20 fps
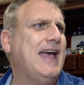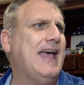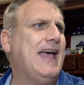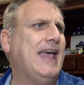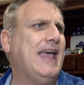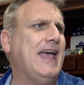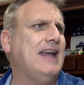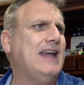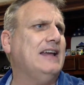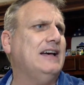
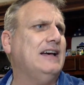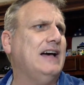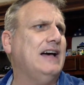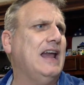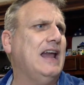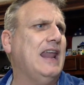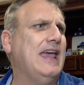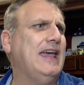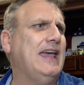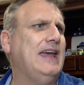Anna,
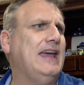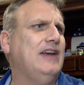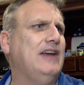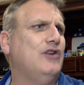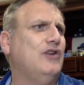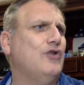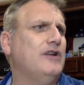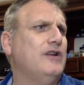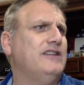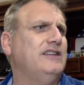Elaine,
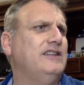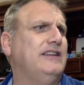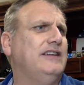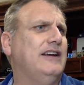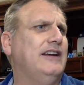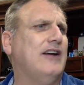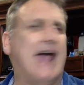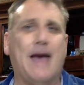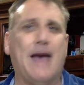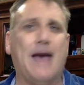Chris is
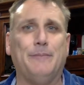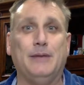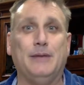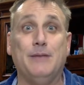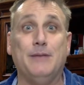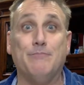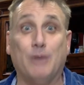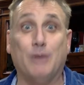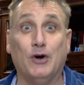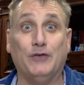here.
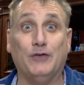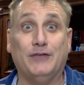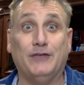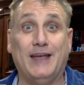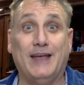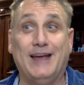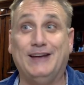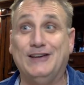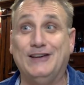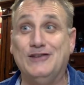Happy
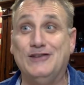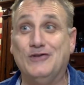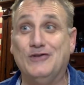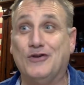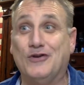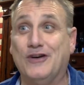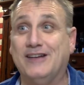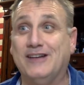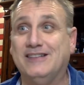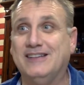birthday to you,
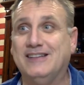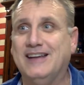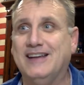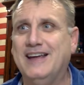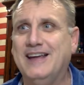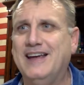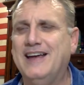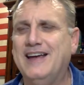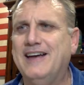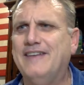Chris.
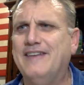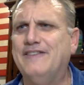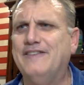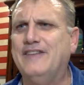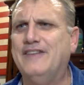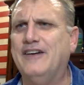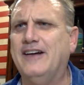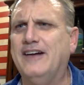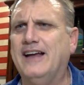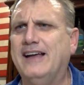
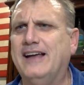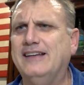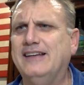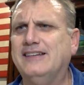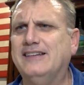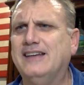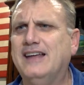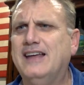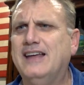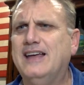Very
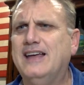nice.